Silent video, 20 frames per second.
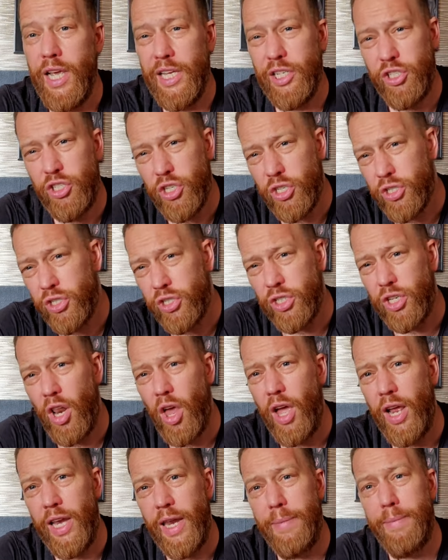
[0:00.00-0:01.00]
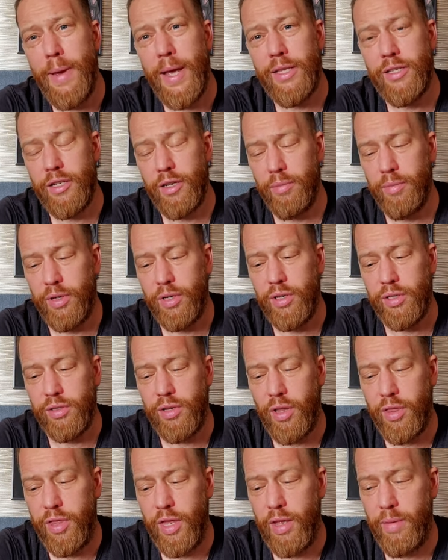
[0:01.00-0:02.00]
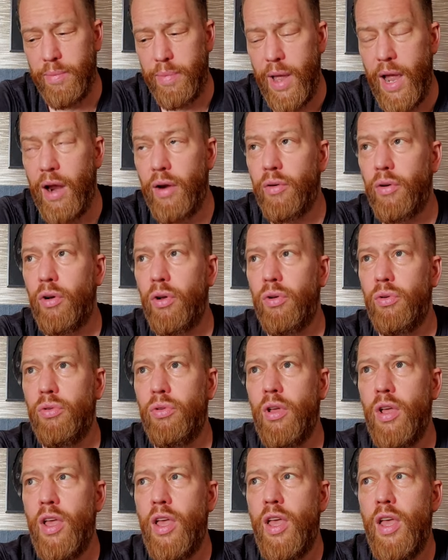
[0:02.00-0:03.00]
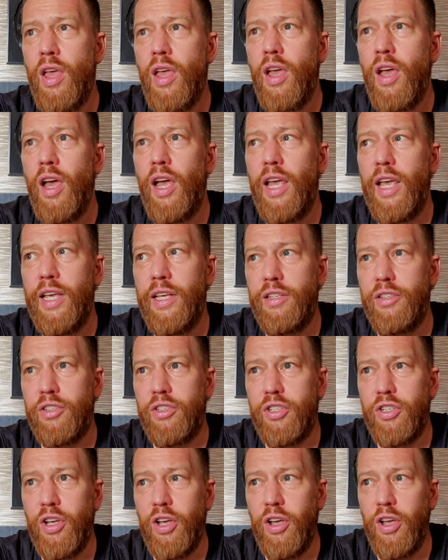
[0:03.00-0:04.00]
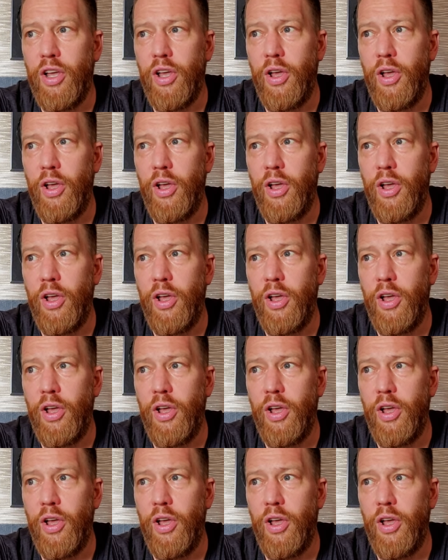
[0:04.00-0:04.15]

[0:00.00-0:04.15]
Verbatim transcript: is just slightly better because I think Paro is